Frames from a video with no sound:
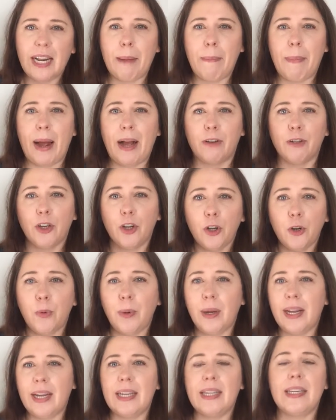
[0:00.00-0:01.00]
about who
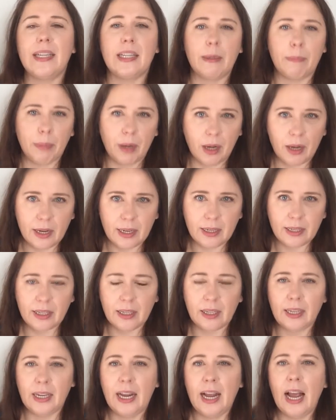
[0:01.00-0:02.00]
he is as a
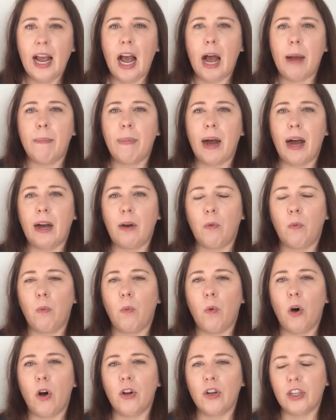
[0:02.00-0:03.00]
person, about
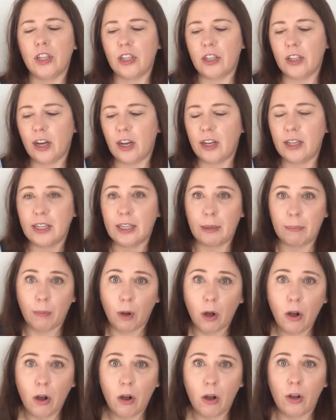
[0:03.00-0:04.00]
what turns him
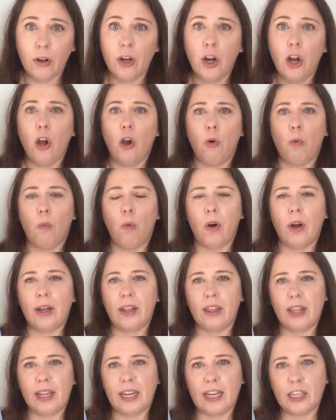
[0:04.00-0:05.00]
on,
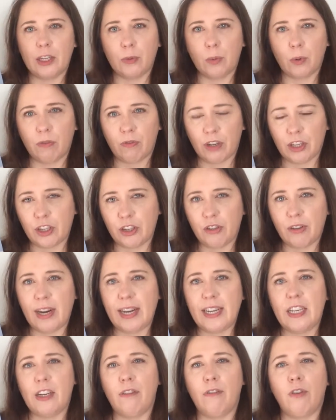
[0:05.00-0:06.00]
what things were
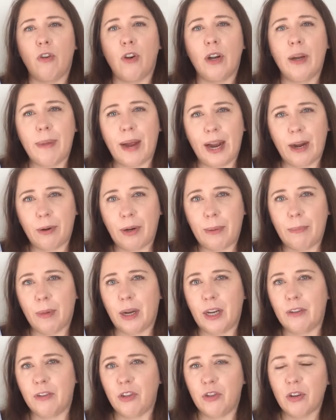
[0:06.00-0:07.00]
frustrating for him, how he
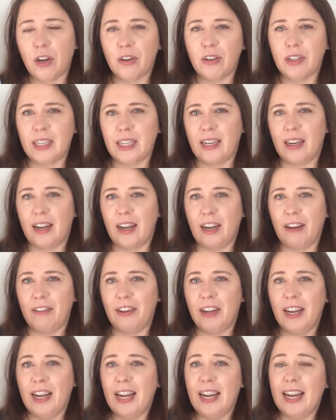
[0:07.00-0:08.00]
might have struggled in life.
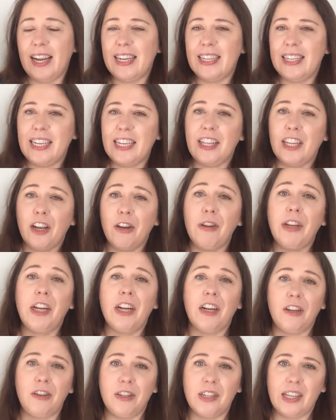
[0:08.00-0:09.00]
Indeed, the only
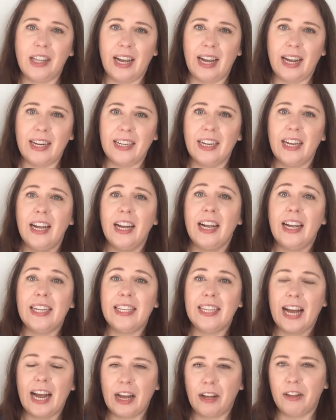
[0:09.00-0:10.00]
clue to that
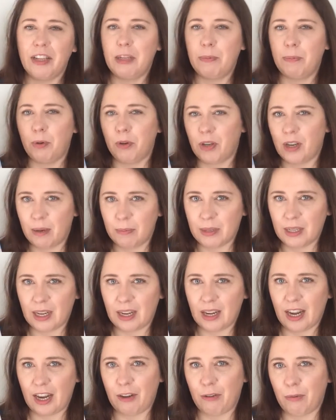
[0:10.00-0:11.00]
is how this book comes
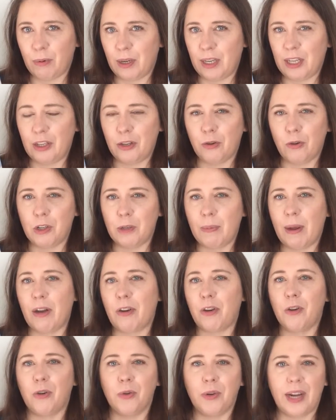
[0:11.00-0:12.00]
alive when he talks
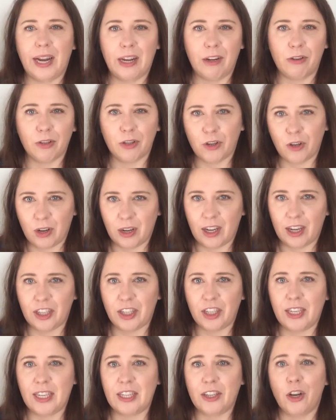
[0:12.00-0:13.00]
about Cornell's
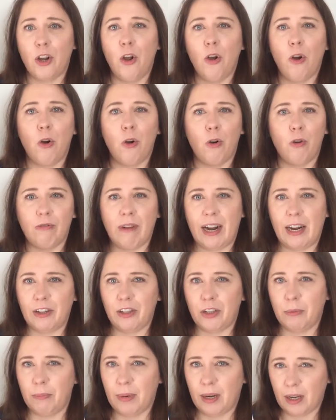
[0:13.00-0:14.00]
collages or
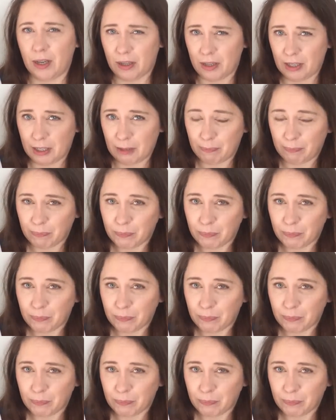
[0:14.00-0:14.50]
Rauschenberg's